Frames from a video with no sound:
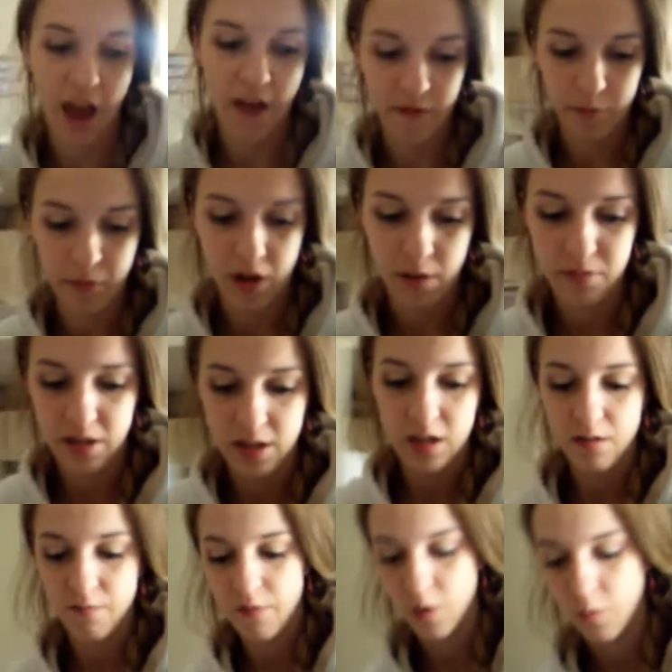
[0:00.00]
haven't been able to get
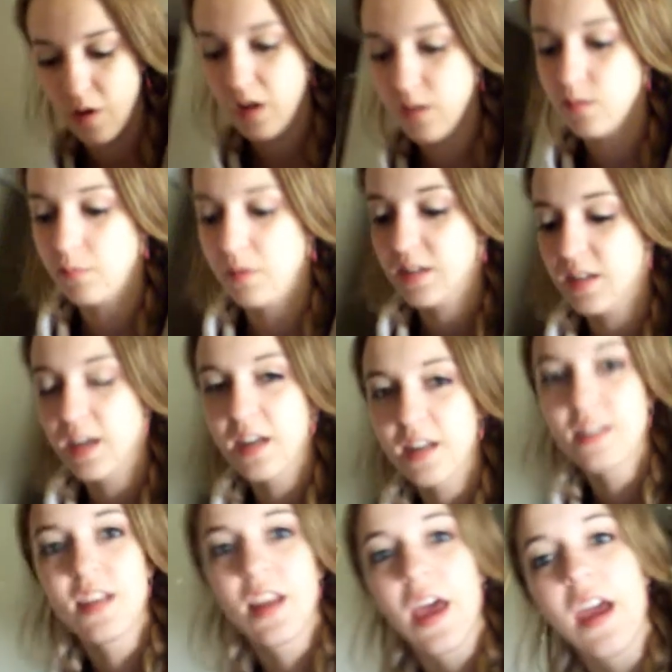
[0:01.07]
in for a week, so I'm gonna take it
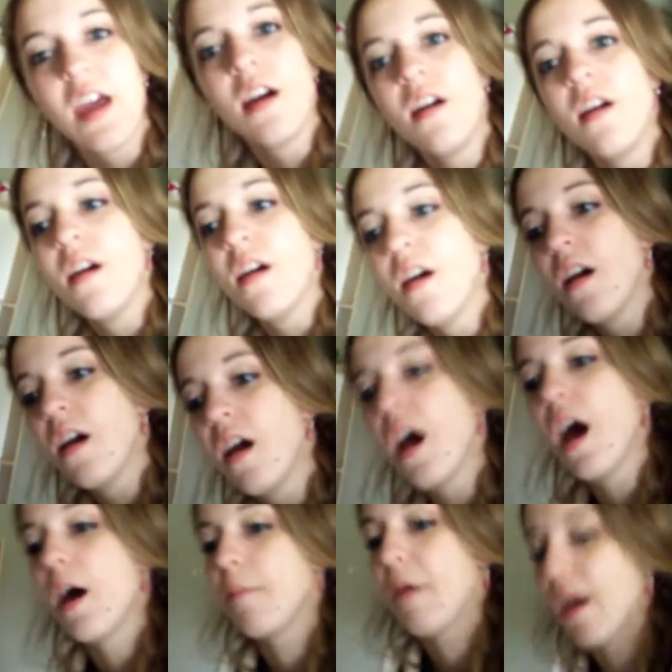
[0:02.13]
in today.
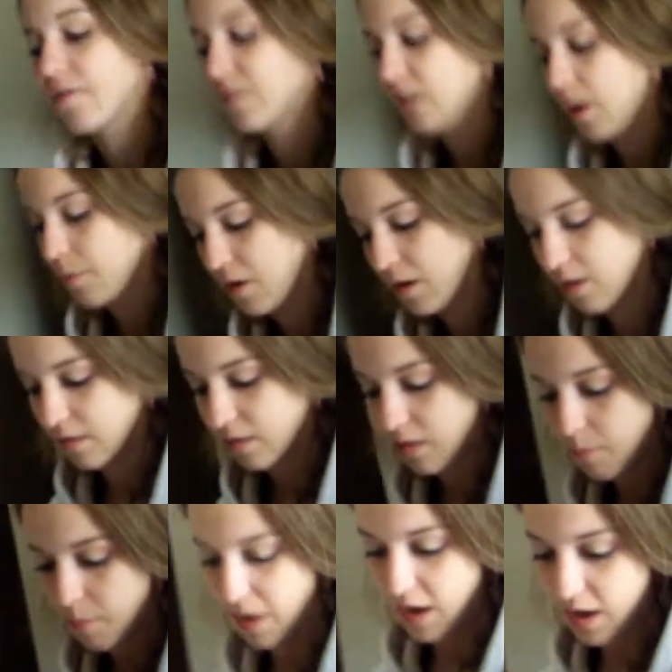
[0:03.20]
I have to stop at
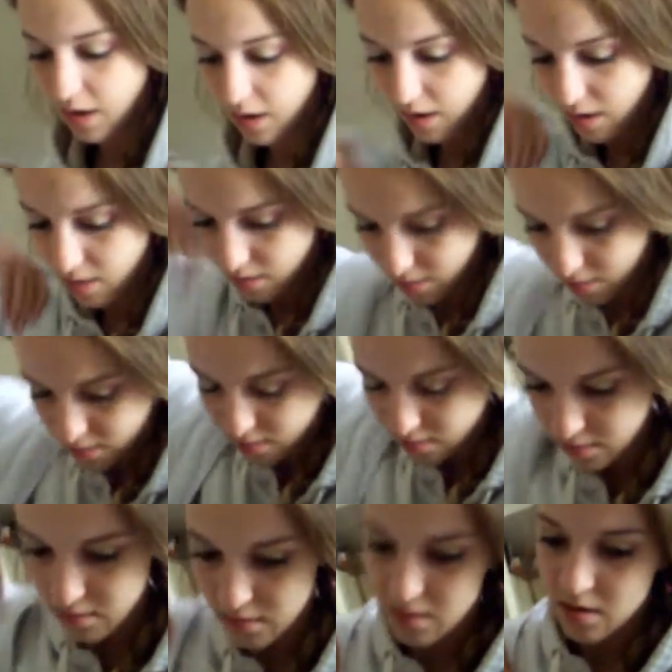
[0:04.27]
the bank,
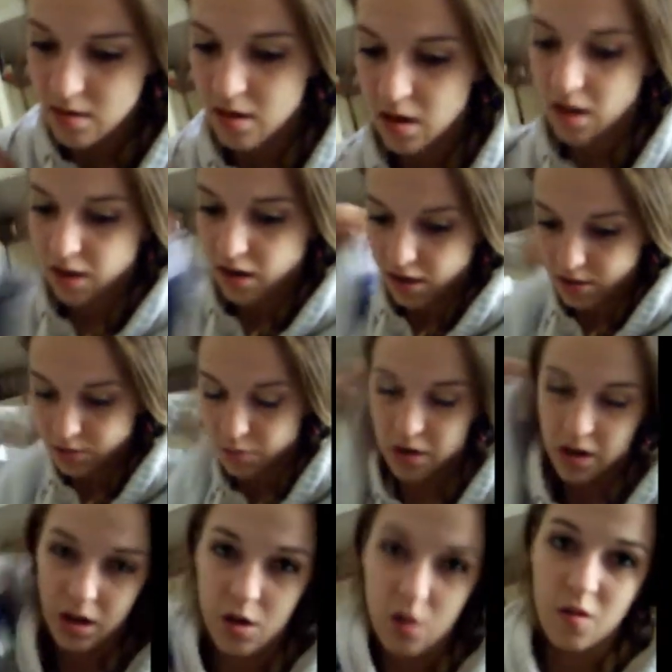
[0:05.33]
because
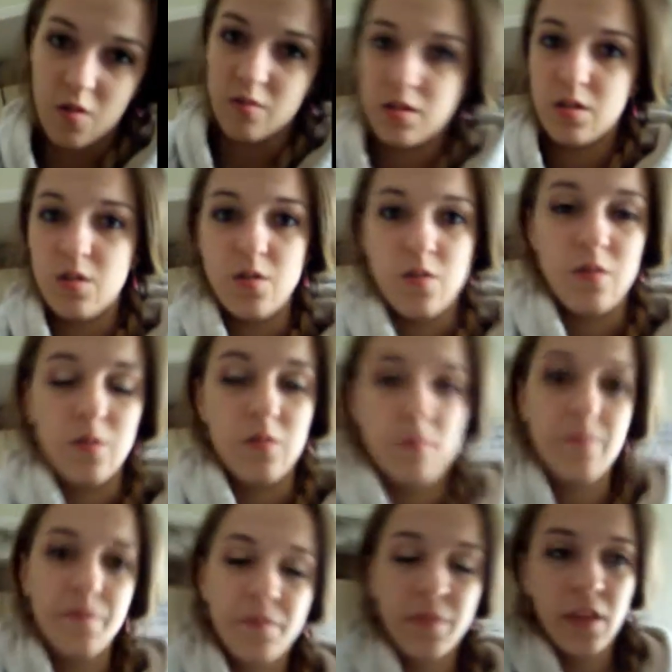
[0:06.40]
when I go to
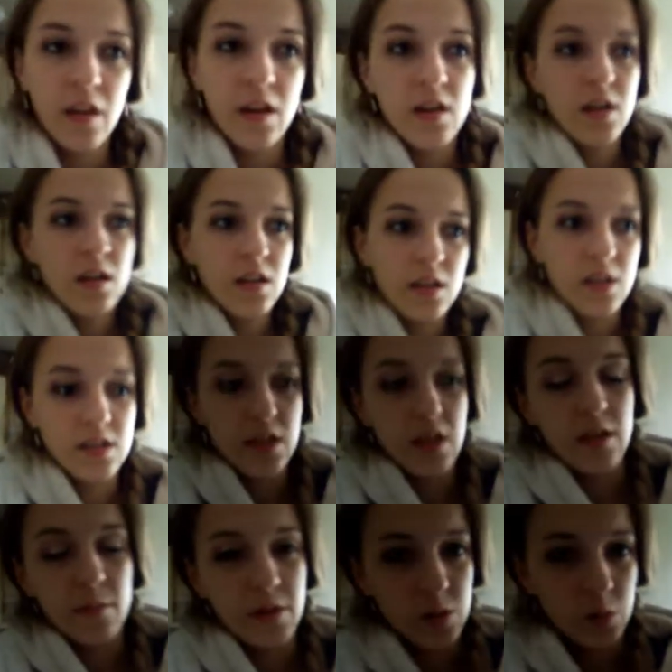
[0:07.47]
the city
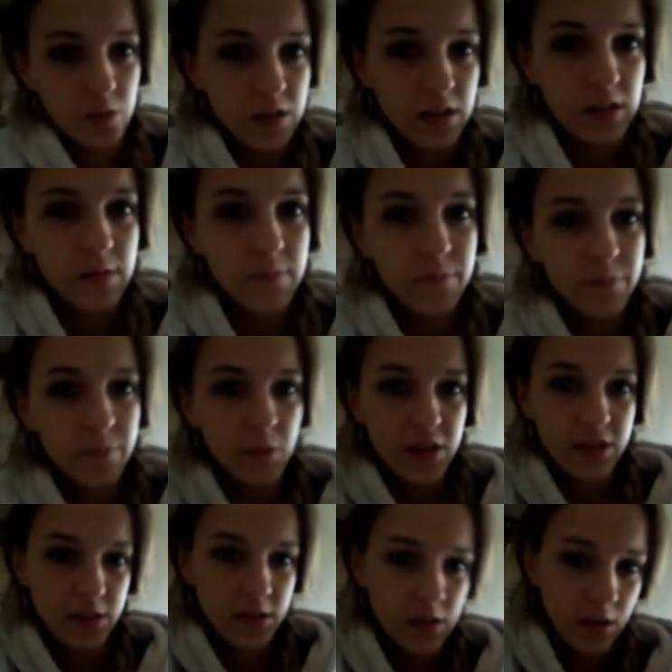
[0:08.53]
that my school's in, my
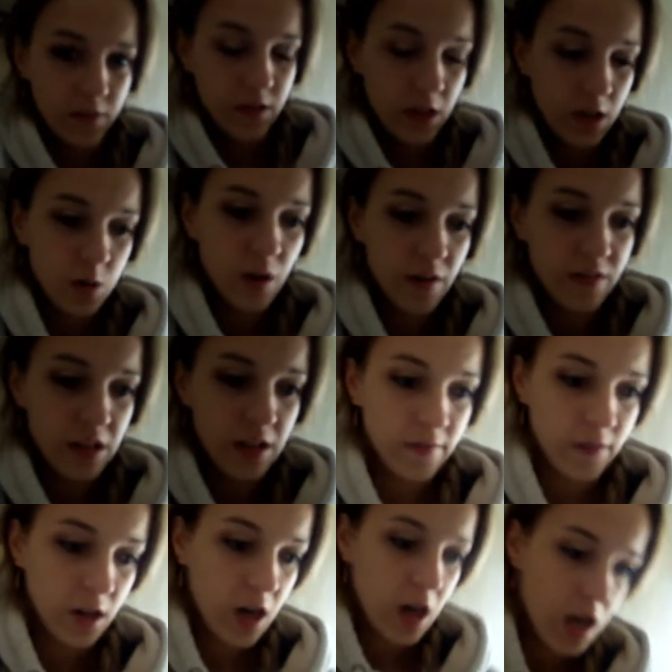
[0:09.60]
sister lives there, so I have to give
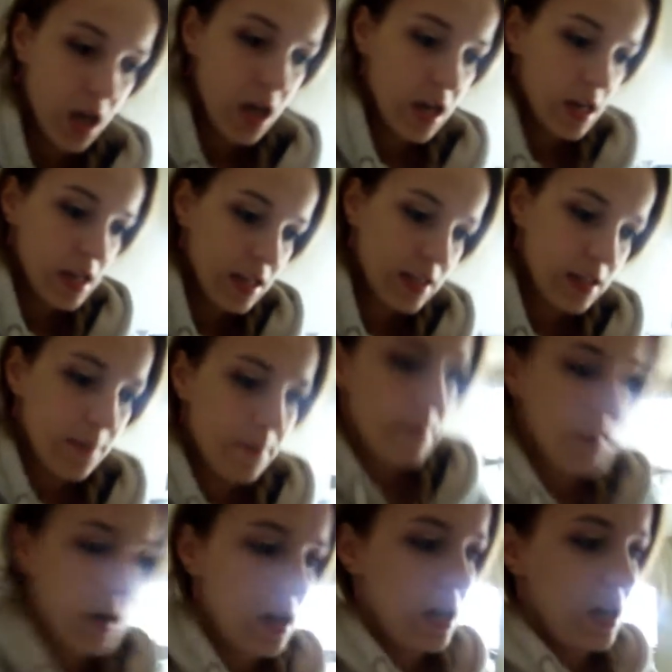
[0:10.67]
her some
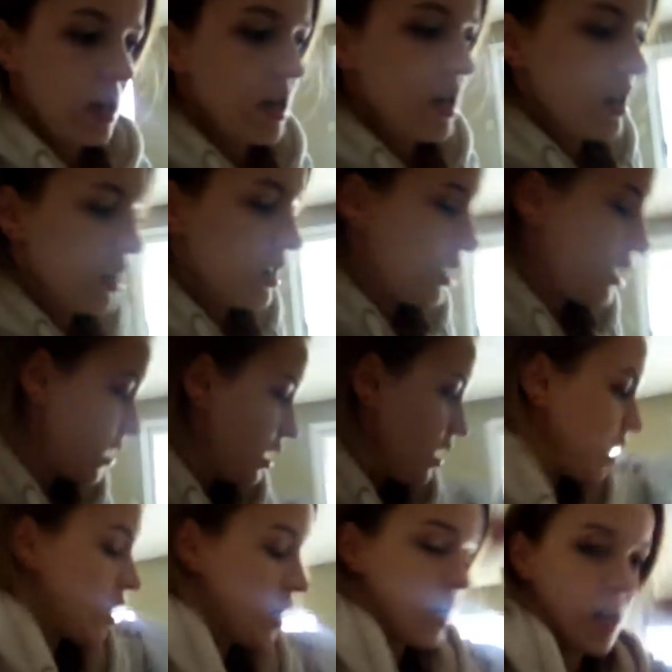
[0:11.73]
money,
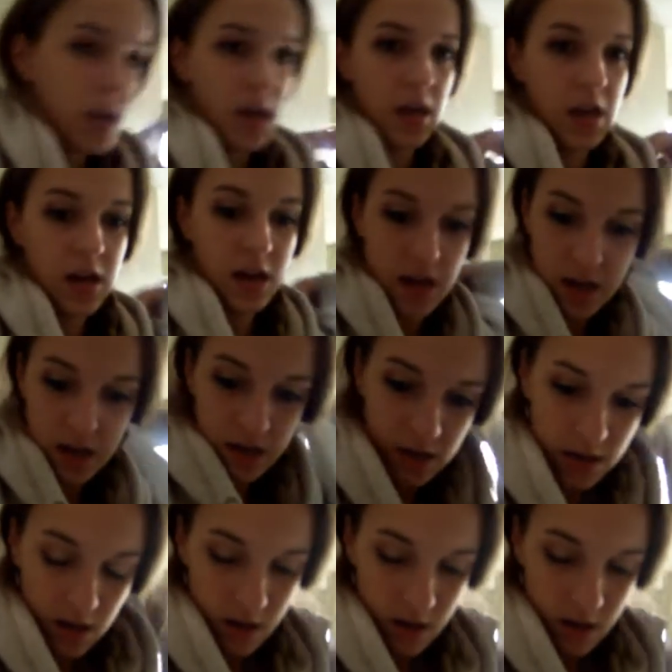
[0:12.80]
and